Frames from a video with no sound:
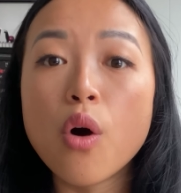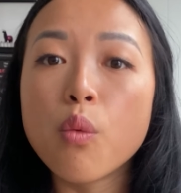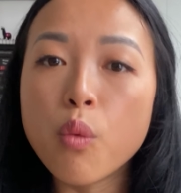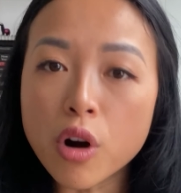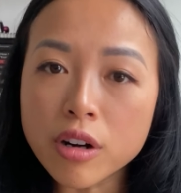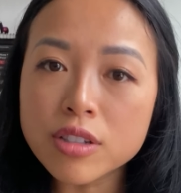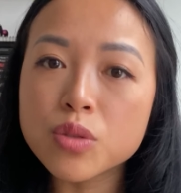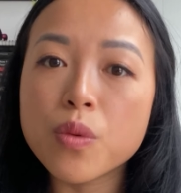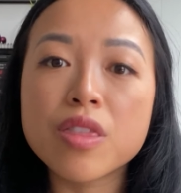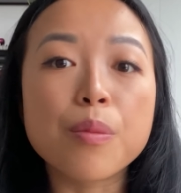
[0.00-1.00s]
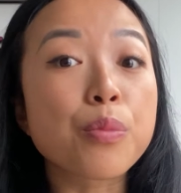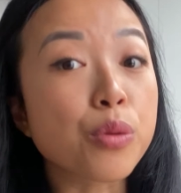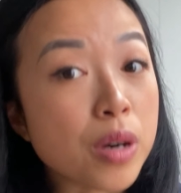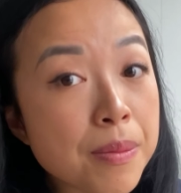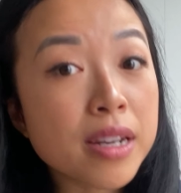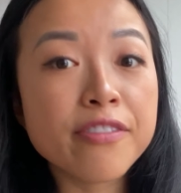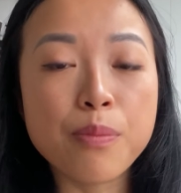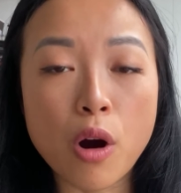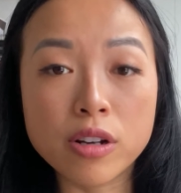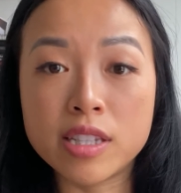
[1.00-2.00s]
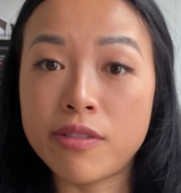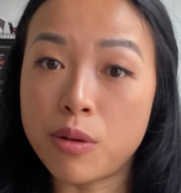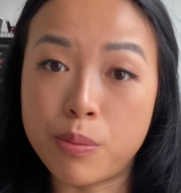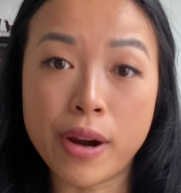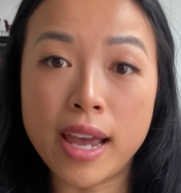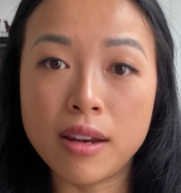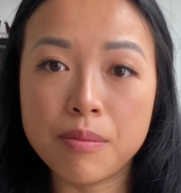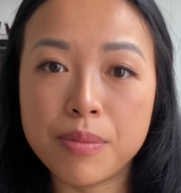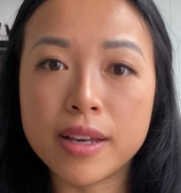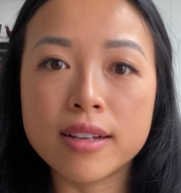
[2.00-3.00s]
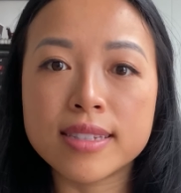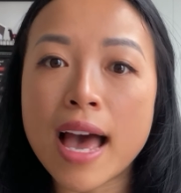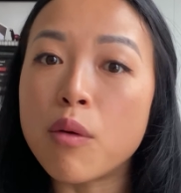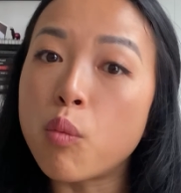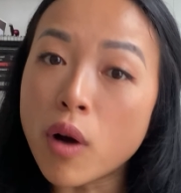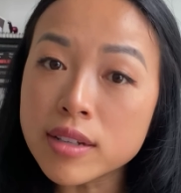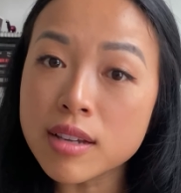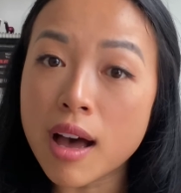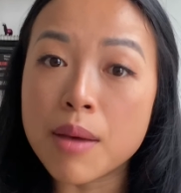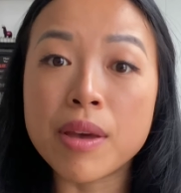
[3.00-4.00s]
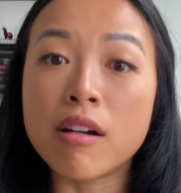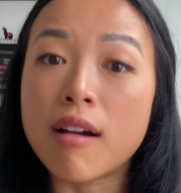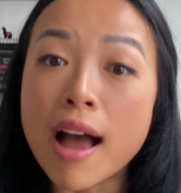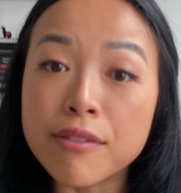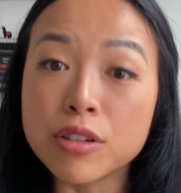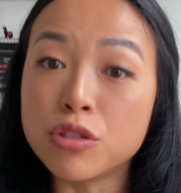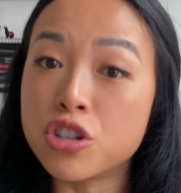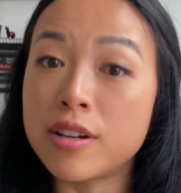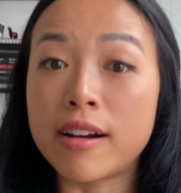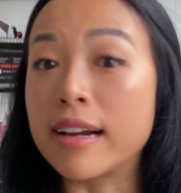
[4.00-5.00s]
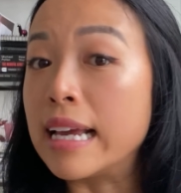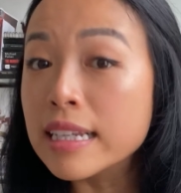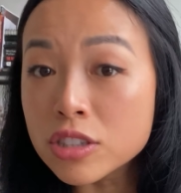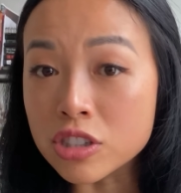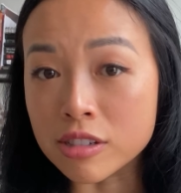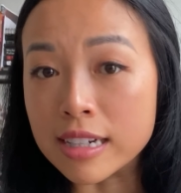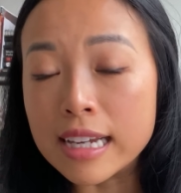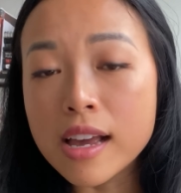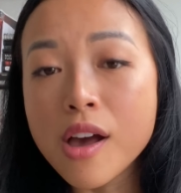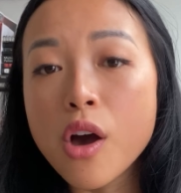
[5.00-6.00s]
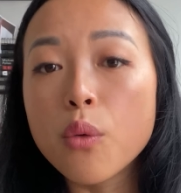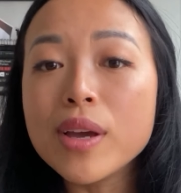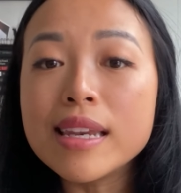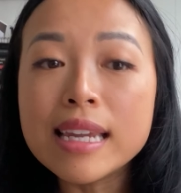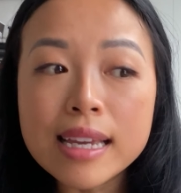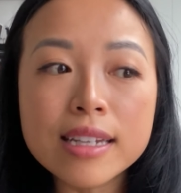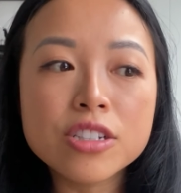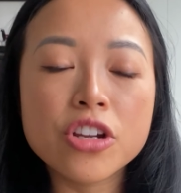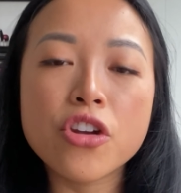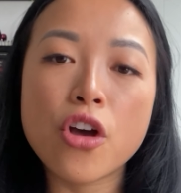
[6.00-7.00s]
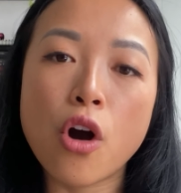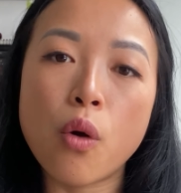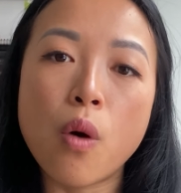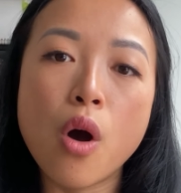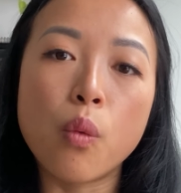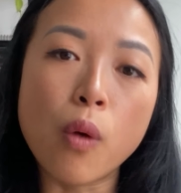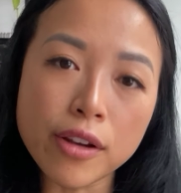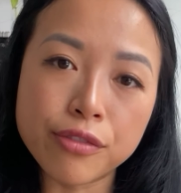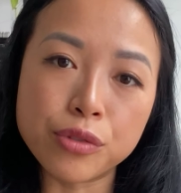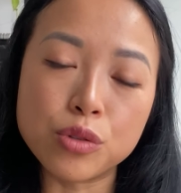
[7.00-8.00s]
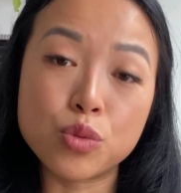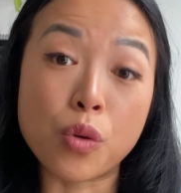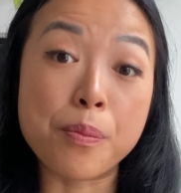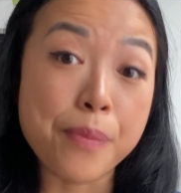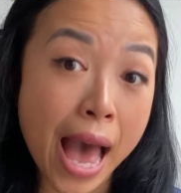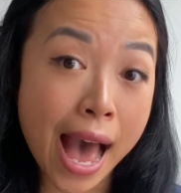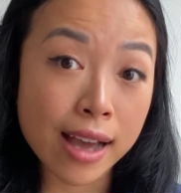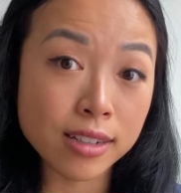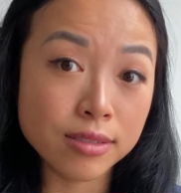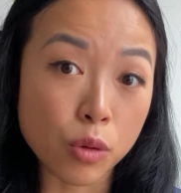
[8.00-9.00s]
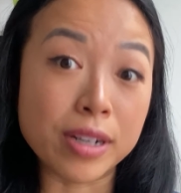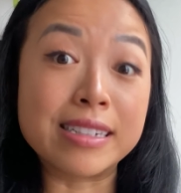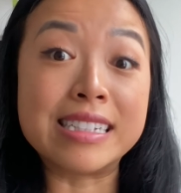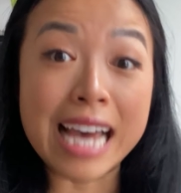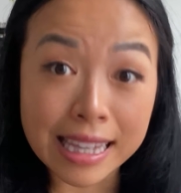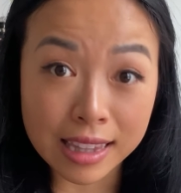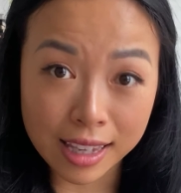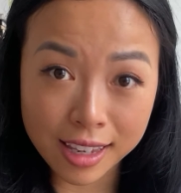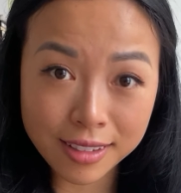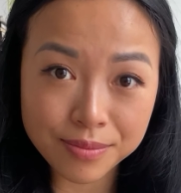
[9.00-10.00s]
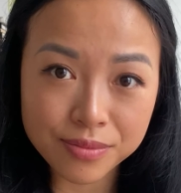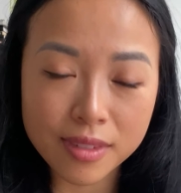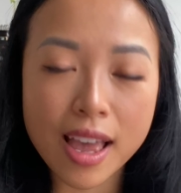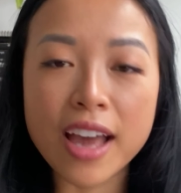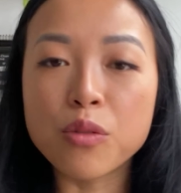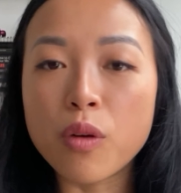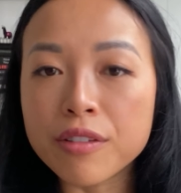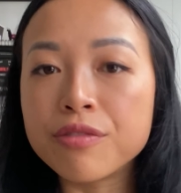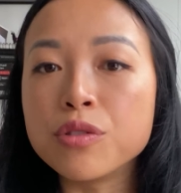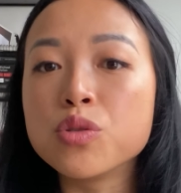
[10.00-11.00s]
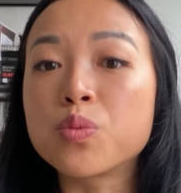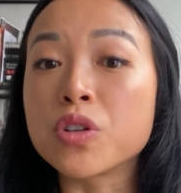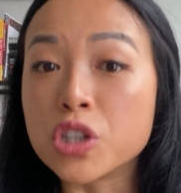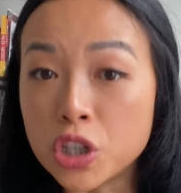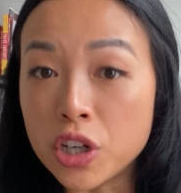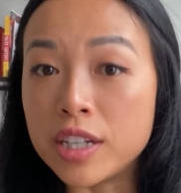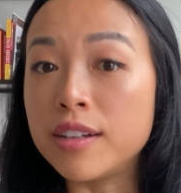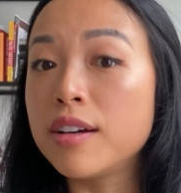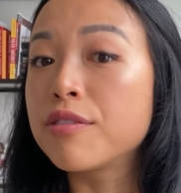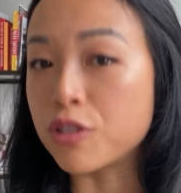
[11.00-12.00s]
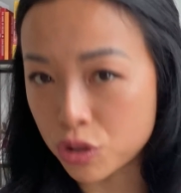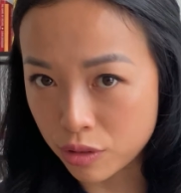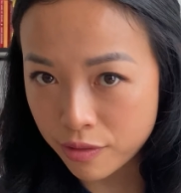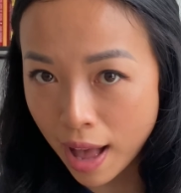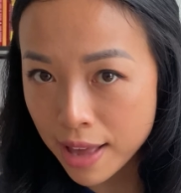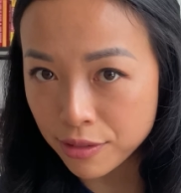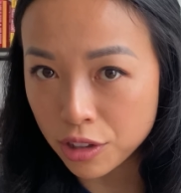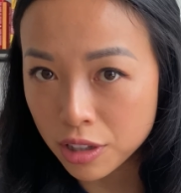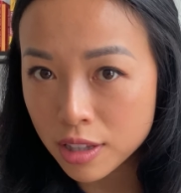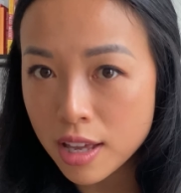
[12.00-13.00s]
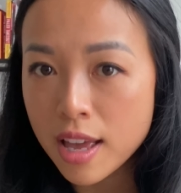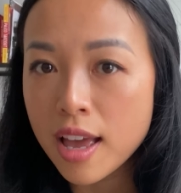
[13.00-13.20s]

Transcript: works with the primitive parts of our brain because at one time in our evolutionary history, we needed to know what foods were bad or deadly and what foods were good for survival.